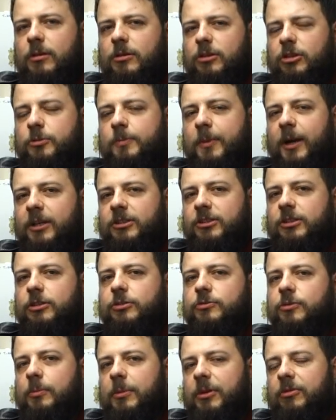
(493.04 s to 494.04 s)
spiciness
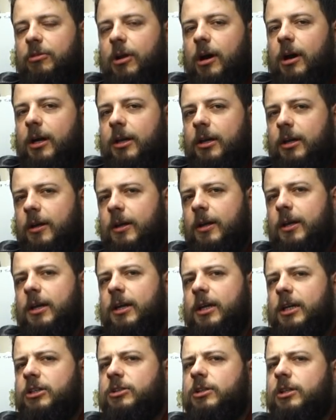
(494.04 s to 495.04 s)
from the rye
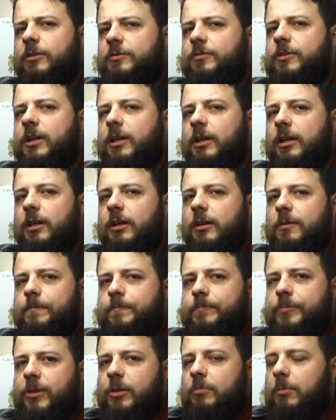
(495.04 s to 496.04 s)
is lifting
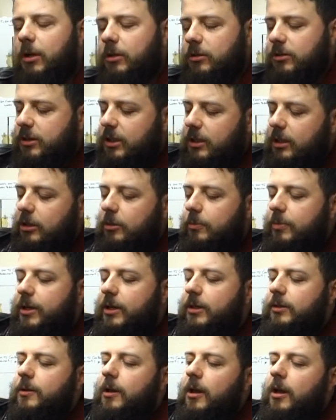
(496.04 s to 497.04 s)
the malt a little
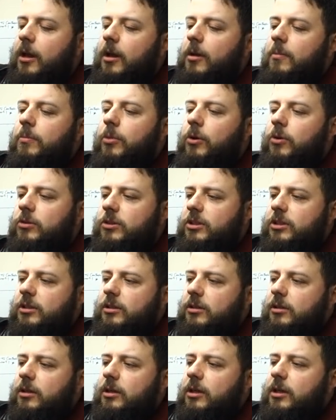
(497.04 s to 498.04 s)
bit, but
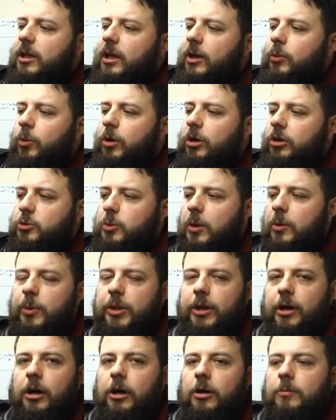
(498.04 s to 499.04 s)
it works well with
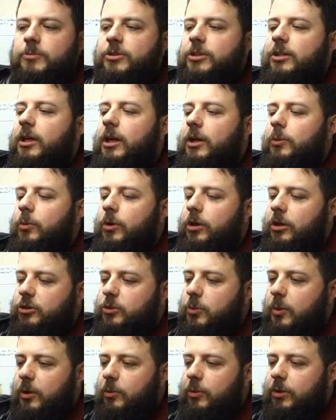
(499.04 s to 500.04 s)
the hops, it
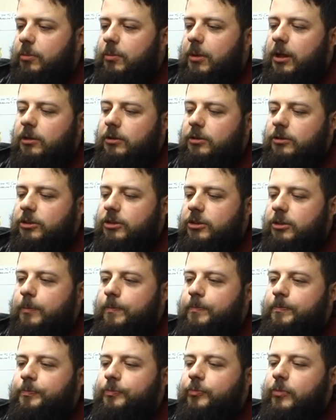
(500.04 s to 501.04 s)
works well with the malts.
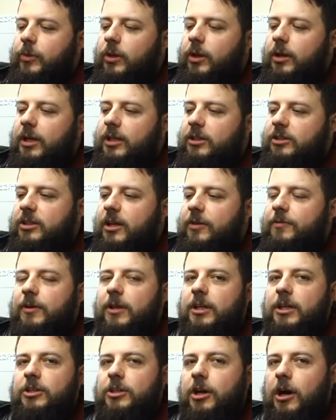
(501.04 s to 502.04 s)
It's
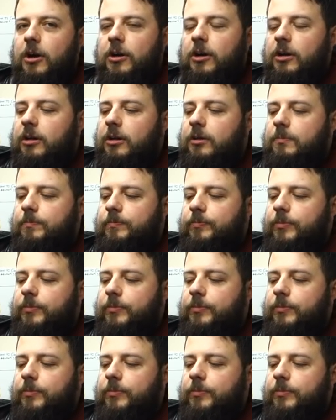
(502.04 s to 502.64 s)
definitely a darker,